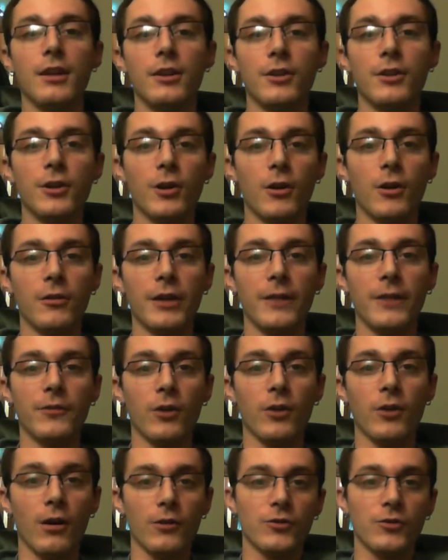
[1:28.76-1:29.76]
You know, if
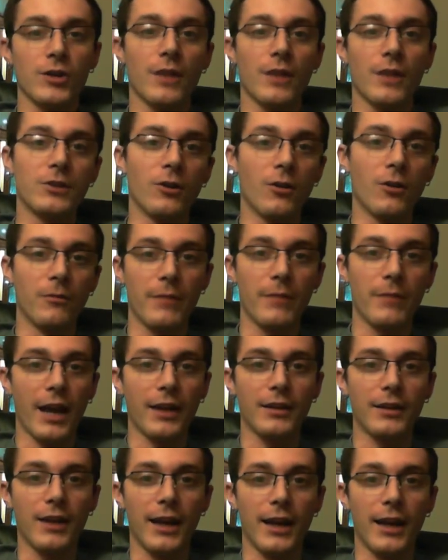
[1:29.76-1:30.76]
your hard drive's gone
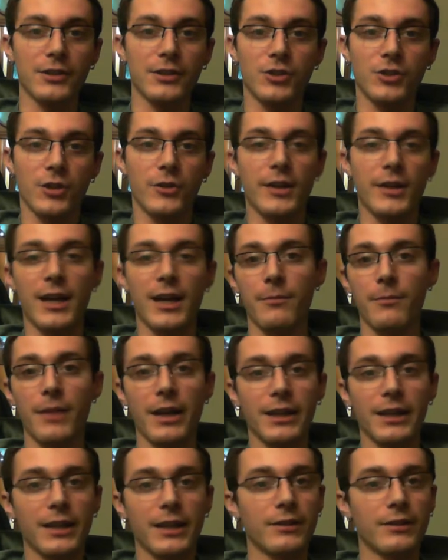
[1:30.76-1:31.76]
bad, I can show you how to
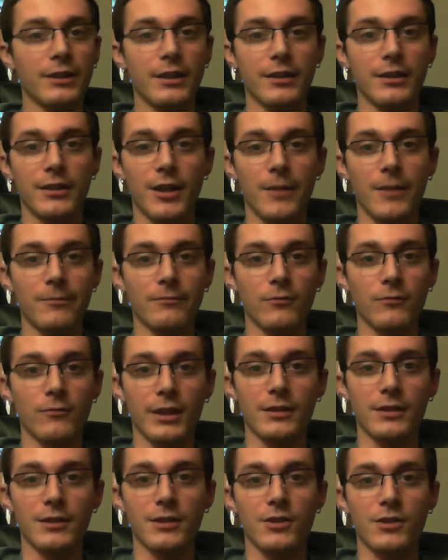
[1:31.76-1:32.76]
back everything up,
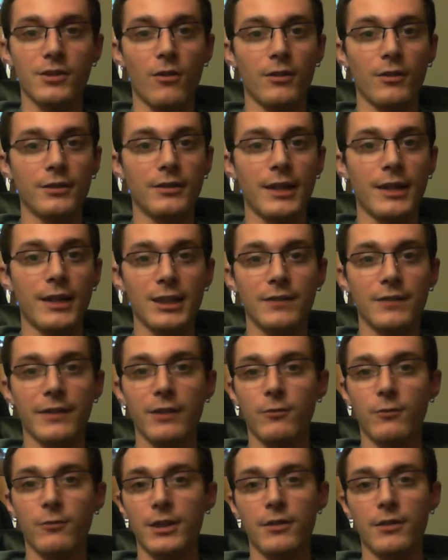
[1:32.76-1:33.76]
reinstall it, and
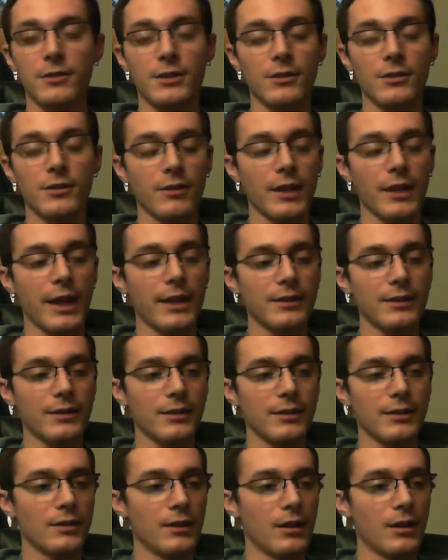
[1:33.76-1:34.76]
activate Windows and all that.
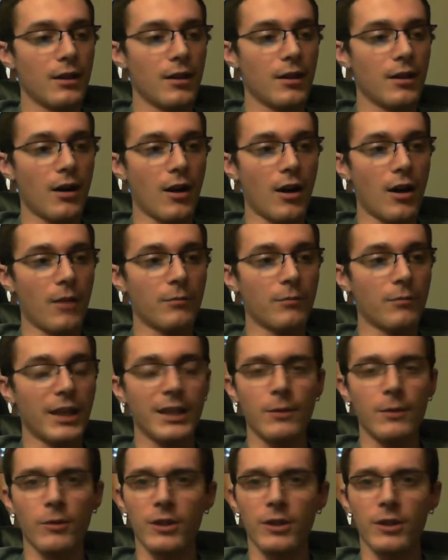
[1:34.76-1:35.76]
And then
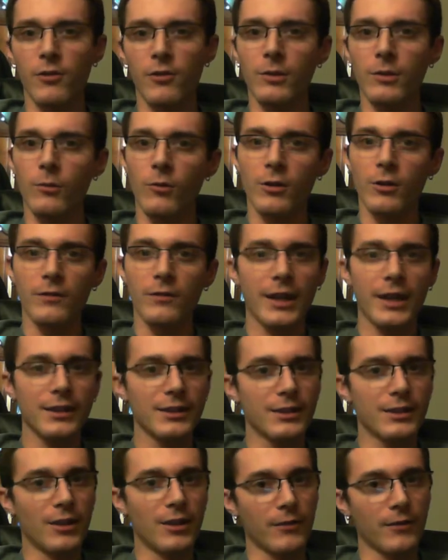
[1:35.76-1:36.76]
we're going to go into more
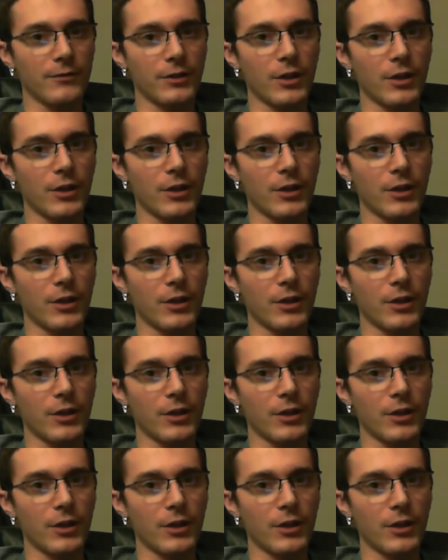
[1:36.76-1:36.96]
advanced stuff.